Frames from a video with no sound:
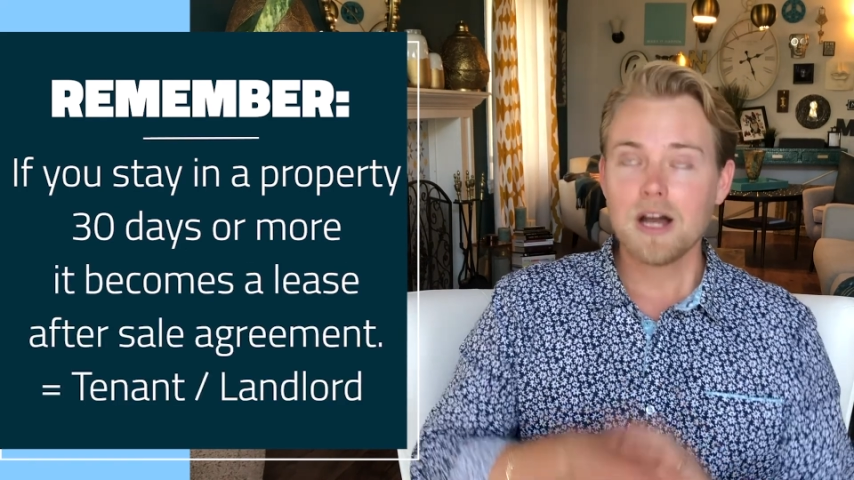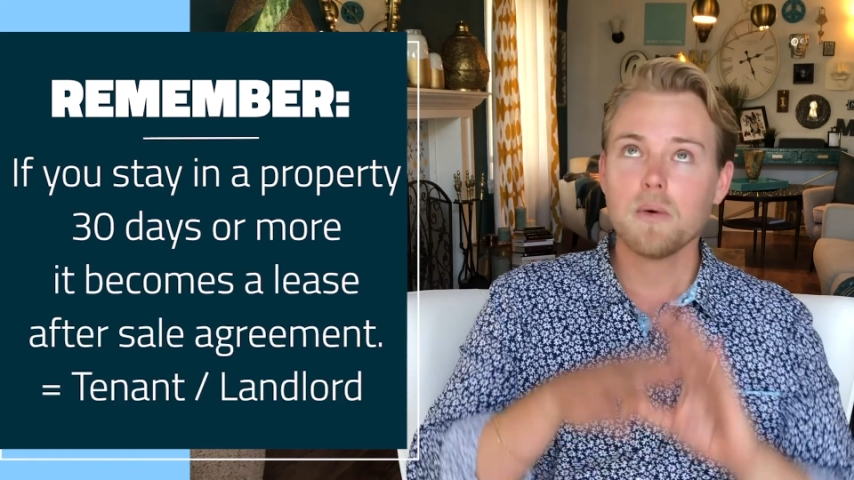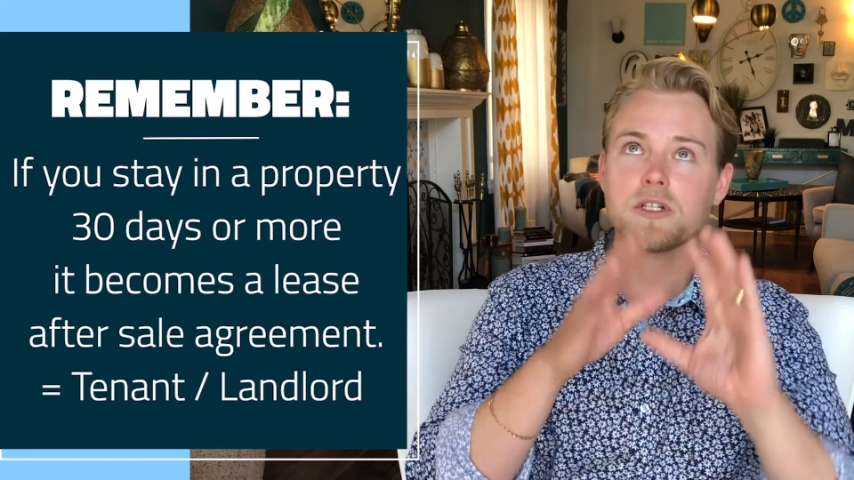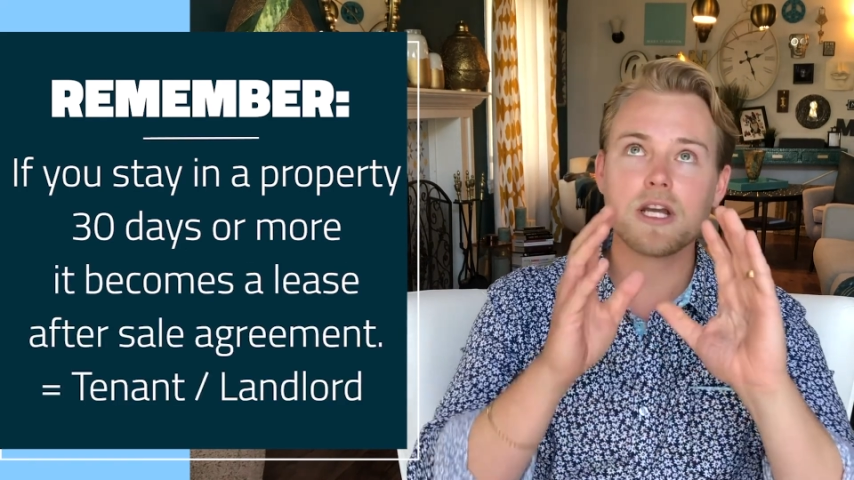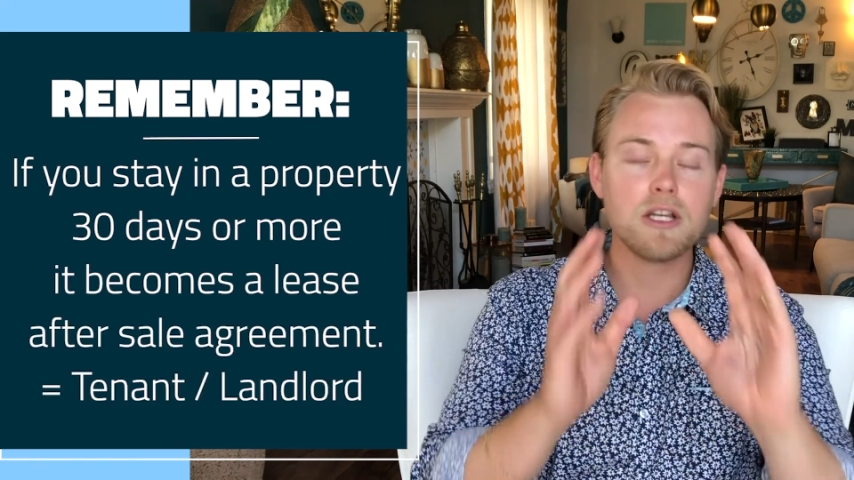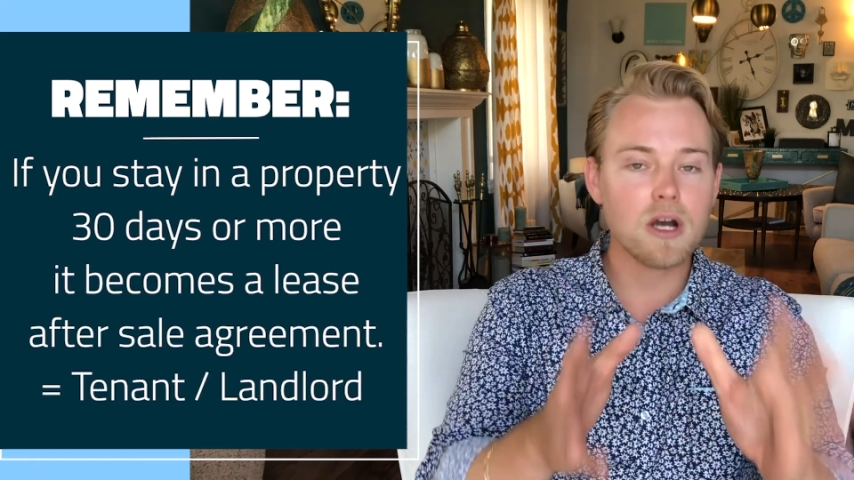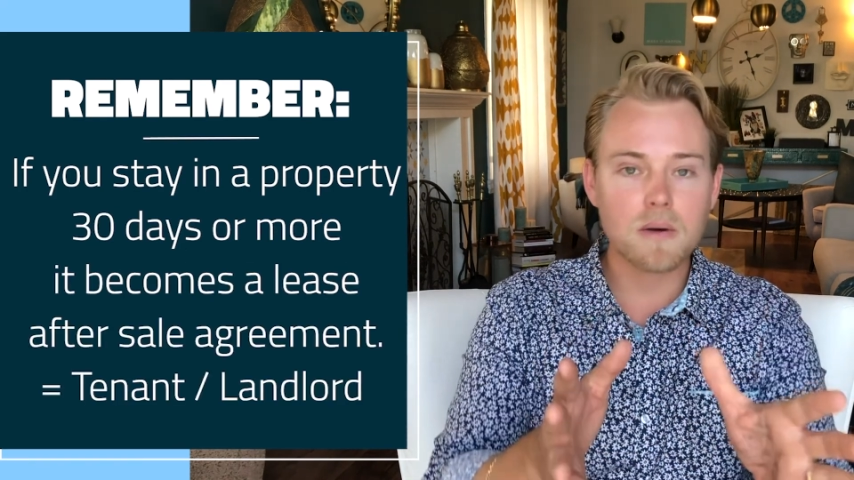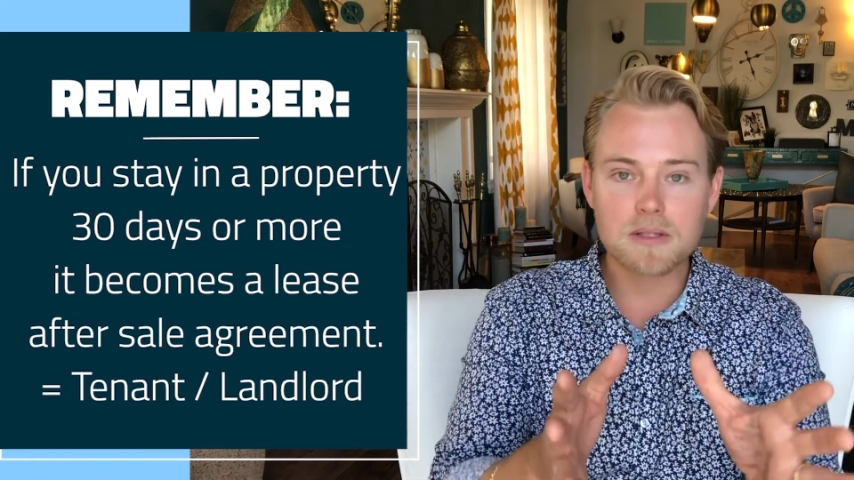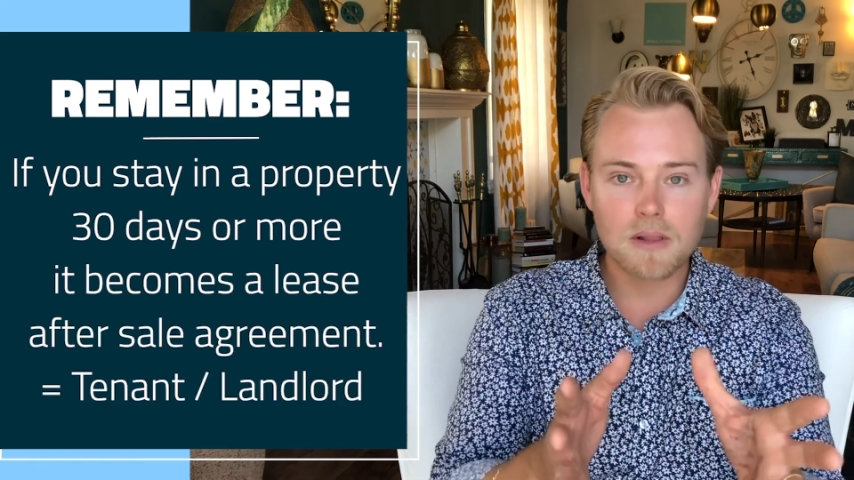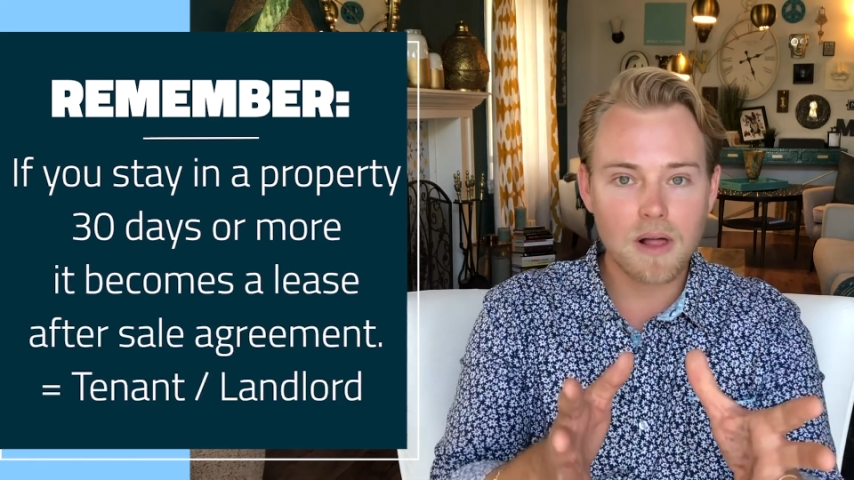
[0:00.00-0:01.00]
which I
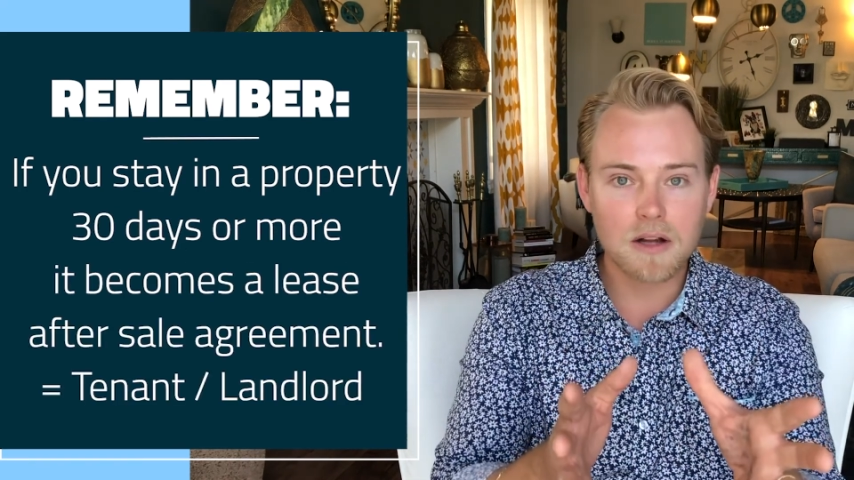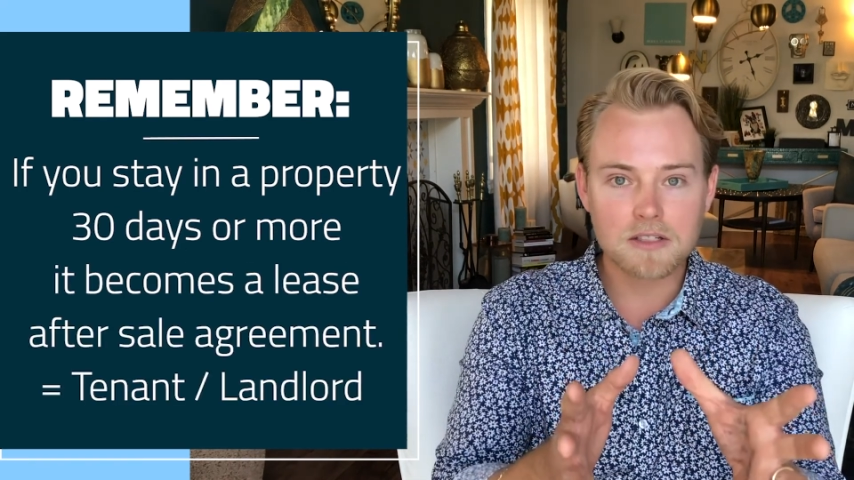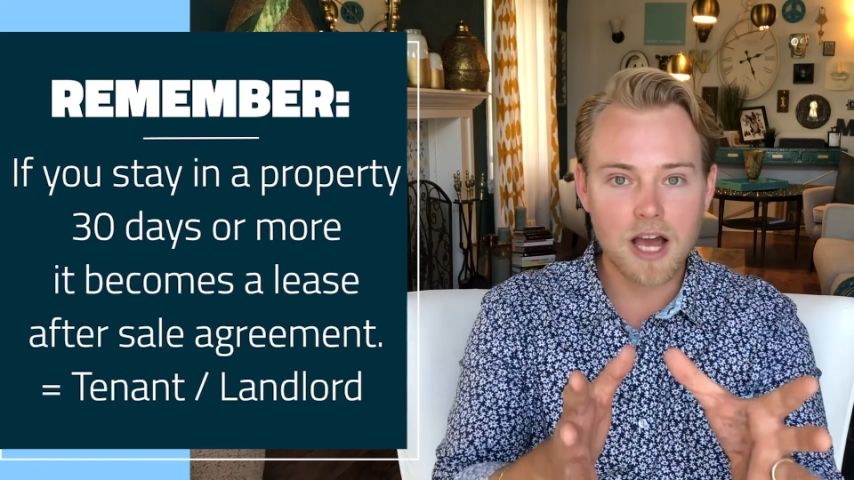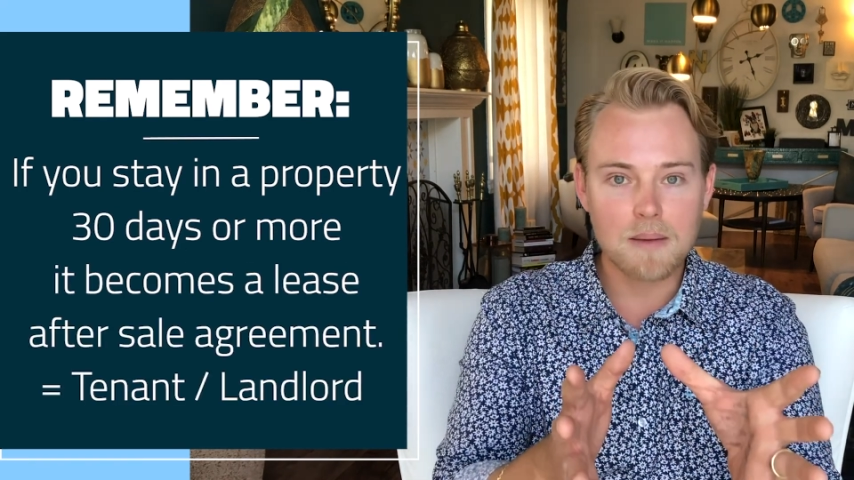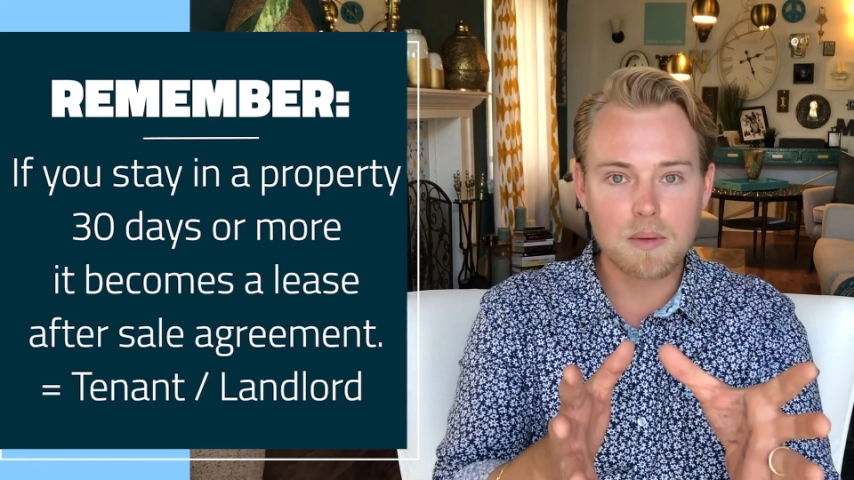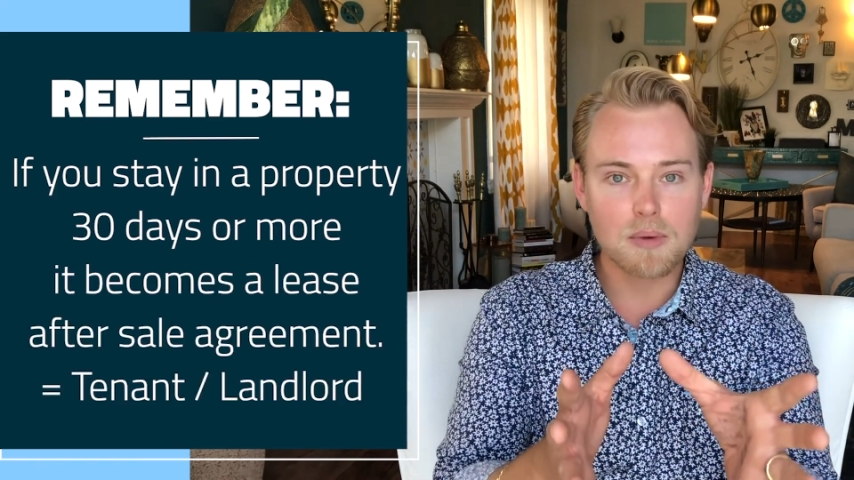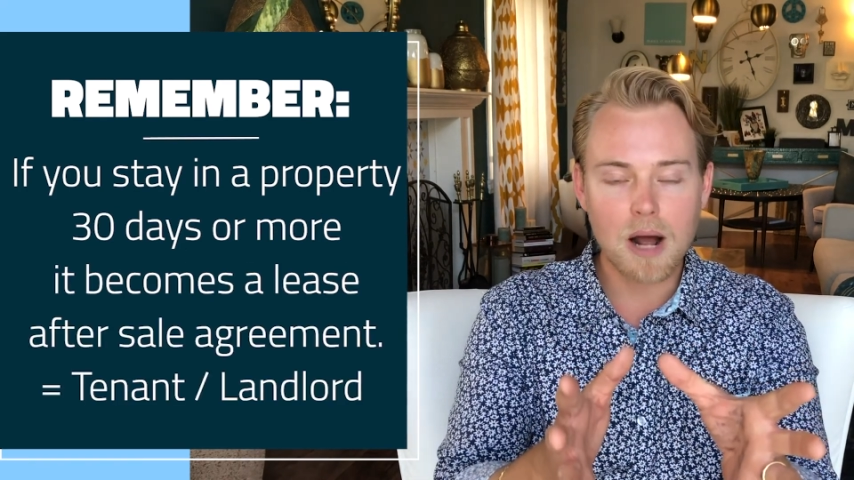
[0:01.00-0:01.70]
know is a long time and